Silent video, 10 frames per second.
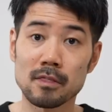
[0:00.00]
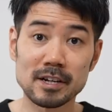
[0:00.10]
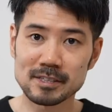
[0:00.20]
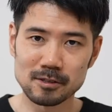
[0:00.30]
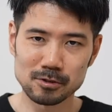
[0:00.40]

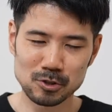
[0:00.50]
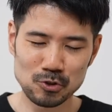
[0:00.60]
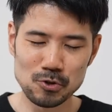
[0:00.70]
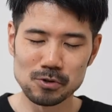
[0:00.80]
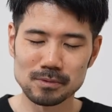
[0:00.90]
That is not
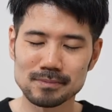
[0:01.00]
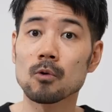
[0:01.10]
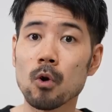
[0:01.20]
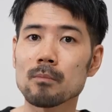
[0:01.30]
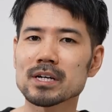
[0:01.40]
true.
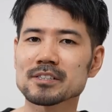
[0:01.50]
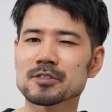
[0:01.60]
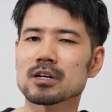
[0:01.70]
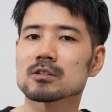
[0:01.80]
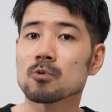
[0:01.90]
What makes
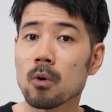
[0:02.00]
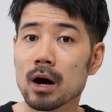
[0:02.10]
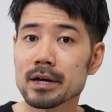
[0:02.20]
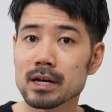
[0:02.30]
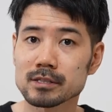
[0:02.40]
you
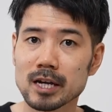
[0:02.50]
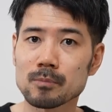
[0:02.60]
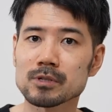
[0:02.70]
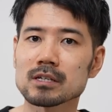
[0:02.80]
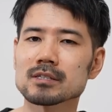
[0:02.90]
acquire
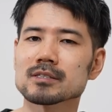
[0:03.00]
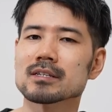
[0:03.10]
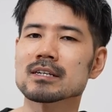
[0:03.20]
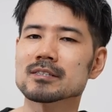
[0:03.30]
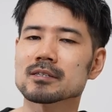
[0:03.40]
Japanese
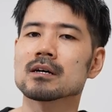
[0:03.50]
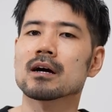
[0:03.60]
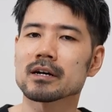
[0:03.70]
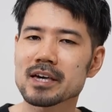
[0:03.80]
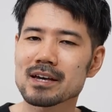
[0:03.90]
is,
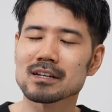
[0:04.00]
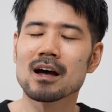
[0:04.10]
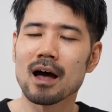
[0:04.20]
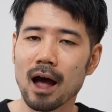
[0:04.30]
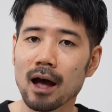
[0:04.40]
again,
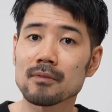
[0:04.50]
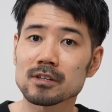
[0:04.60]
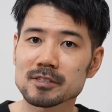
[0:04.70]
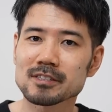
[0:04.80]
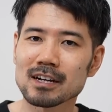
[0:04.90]

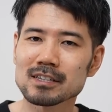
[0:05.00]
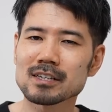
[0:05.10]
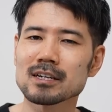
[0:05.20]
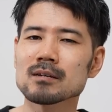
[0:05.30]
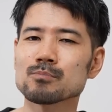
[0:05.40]

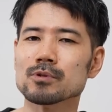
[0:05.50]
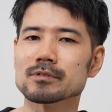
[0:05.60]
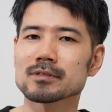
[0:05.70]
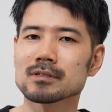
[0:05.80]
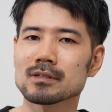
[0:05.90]
understanding
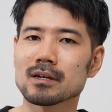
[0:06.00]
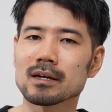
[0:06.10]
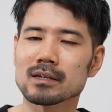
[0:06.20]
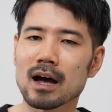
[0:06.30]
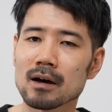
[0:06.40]
input.
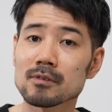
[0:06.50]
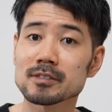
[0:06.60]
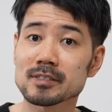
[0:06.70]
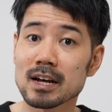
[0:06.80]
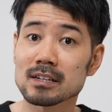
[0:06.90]
And
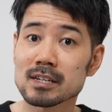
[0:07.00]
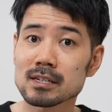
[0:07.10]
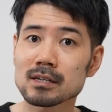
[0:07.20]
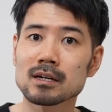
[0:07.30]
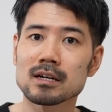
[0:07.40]

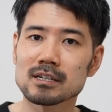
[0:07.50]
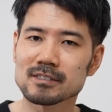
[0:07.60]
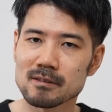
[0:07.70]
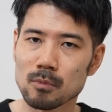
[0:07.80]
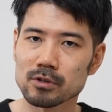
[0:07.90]
understanding
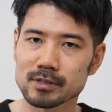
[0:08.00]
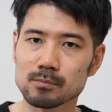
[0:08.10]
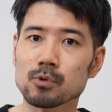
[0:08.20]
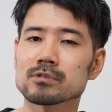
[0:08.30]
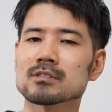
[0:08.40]
is the most
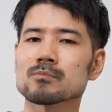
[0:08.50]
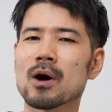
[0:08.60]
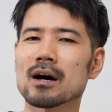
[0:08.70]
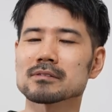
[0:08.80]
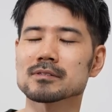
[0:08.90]
important
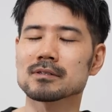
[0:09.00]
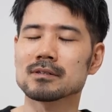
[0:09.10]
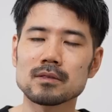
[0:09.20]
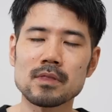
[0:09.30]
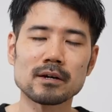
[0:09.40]
part.
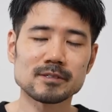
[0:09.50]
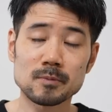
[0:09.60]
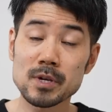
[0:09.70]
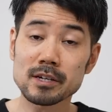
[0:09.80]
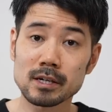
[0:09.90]
Now,
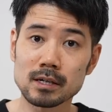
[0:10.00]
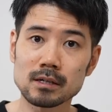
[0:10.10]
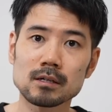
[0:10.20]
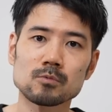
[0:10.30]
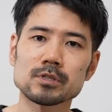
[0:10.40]

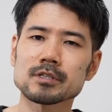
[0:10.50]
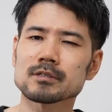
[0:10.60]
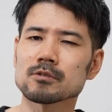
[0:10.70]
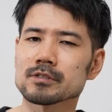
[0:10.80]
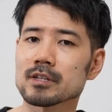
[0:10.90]
speaking, which is
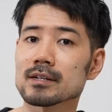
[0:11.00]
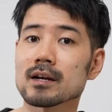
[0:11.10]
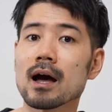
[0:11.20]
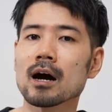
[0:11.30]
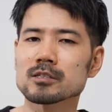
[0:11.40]
considered
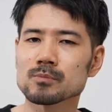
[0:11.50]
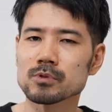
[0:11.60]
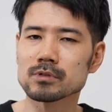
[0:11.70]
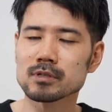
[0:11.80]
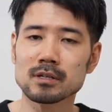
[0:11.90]

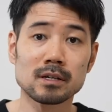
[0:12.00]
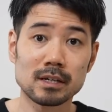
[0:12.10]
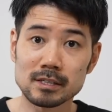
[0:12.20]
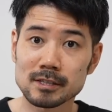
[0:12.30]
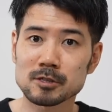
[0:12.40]
output,
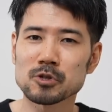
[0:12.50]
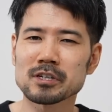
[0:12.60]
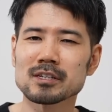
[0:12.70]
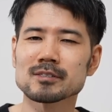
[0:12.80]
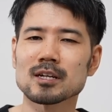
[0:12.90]
is a
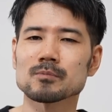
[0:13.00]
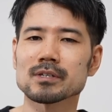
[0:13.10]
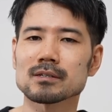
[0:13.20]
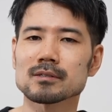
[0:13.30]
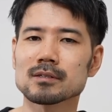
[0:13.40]
tricky
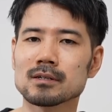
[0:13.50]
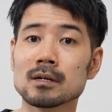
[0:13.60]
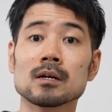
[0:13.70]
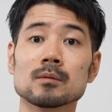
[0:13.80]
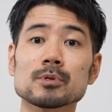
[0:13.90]
subject,
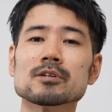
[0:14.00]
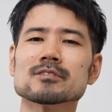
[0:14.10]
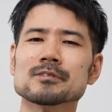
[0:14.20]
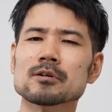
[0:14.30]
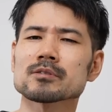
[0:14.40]

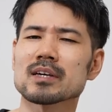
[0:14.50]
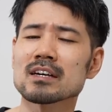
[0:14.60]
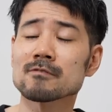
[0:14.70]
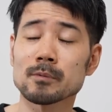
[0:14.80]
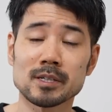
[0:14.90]
because not
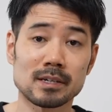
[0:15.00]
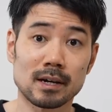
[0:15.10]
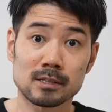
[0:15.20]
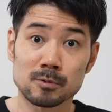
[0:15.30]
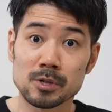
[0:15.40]
everybody
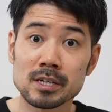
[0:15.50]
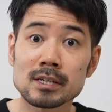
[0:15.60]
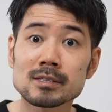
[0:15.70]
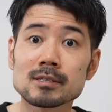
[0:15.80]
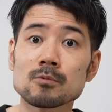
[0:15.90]

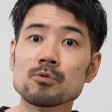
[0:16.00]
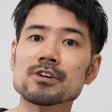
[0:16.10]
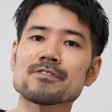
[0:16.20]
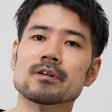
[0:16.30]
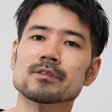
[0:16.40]
agrees
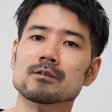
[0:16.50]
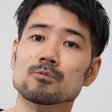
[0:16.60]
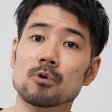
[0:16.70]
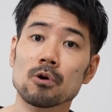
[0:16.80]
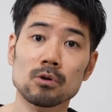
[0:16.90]
with the
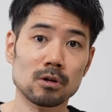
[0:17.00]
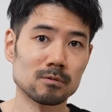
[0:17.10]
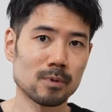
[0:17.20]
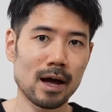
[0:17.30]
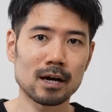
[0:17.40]
role
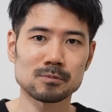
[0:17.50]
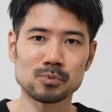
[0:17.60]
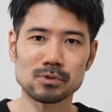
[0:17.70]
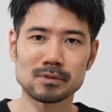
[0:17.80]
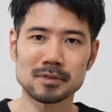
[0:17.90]
of
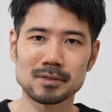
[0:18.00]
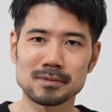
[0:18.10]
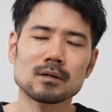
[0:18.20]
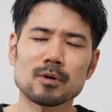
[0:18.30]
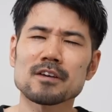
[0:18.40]
output.
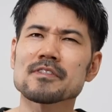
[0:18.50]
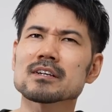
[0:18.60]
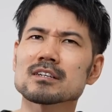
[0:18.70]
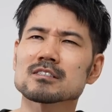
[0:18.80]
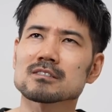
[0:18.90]
But I
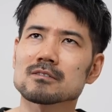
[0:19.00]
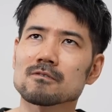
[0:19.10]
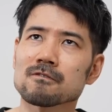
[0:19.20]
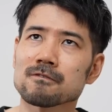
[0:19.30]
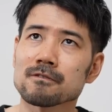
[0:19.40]
think it's
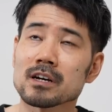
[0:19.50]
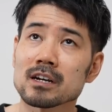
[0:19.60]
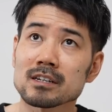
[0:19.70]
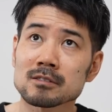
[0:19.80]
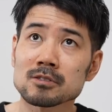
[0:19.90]

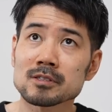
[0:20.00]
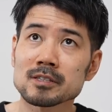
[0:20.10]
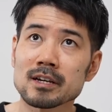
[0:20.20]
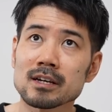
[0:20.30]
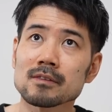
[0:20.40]
fair to
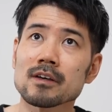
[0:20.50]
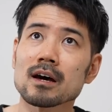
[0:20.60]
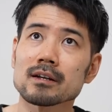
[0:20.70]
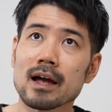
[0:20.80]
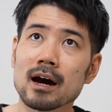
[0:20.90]
say
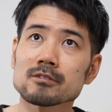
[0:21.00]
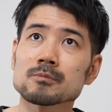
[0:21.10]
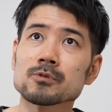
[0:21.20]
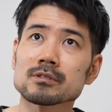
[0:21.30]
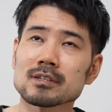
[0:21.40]
that
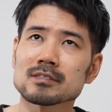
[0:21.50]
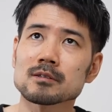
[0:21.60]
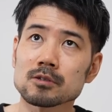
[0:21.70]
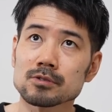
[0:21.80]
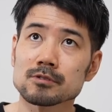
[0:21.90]
output
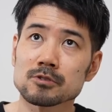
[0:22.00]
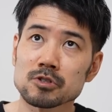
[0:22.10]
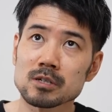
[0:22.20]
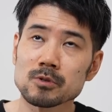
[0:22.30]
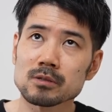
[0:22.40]
doesn't
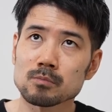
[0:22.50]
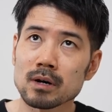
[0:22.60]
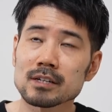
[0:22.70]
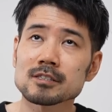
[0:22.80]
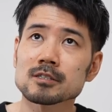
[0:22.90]
contribute
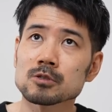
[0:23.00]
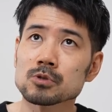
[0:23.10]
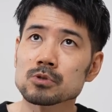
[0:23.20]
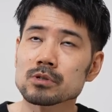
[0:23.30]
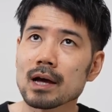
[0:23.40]
much
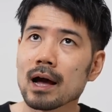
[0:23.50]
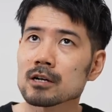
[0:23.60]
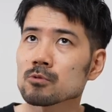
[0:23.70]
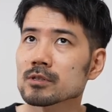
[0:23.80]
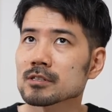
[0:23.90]
to
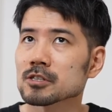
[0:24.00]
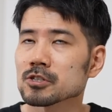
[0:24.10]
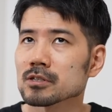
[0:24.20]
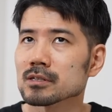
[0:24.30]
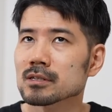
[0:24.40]

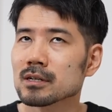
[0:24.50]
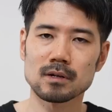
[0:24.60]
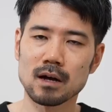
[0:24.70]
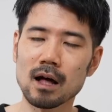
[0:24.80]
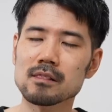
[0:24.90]
acquisition.
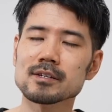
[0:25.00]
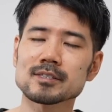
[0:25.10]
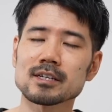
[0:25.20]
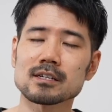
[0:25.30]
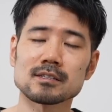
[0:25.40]
At
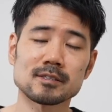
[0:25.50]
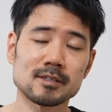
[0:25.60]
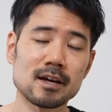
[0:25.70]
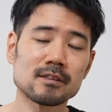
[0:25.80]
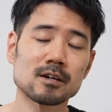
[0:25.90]
least I can
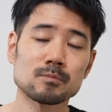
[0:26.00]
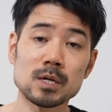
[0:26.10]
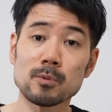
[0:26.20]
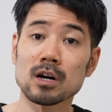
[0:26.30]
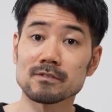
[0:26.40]
say that
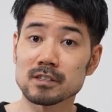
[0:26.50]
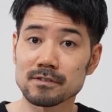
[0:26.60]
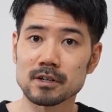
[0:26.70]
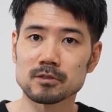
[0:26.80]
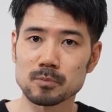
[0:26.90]
people have
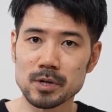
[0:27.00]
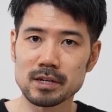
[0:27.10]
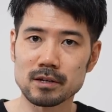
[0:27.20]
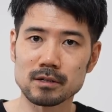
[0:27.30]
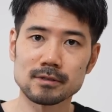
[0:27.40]
different
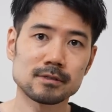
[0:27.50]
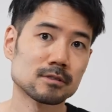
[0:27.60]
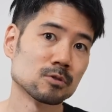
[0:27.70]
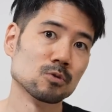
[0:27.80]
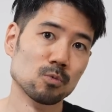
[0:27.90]
opinions
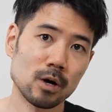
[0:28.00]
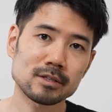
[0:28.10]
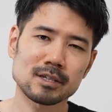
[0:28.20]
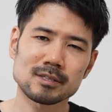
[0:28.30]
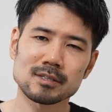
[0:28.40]
to
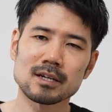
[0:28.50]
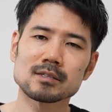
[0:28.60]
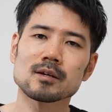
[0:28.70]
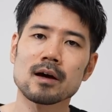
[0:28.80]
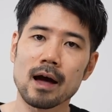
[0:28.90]
what
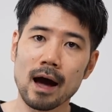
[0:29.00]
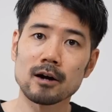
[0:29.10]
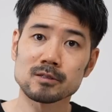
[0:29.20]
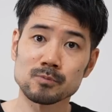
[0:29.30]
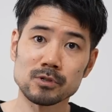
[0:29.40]
extent
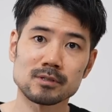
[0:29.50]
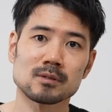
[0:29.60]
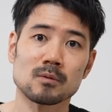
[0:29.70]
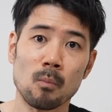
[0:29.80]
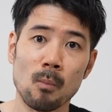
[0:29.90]

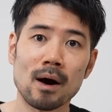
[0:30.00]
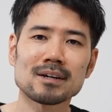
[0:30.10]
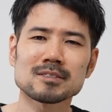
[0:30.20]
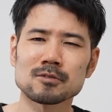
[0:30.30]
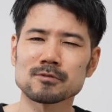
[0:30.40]
output
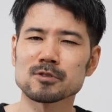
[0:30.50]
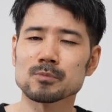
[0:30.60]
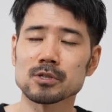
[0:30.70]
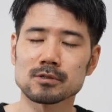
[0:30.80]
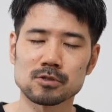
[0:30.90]
might
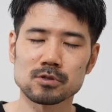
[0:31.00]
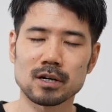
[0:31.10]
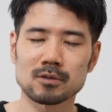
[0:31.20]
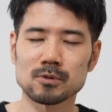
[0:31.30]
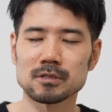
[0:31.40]
contribute to
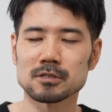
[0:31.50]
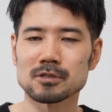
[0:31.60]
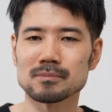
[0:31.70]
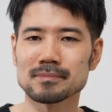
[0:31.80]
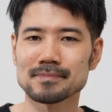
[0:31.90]
acquisition.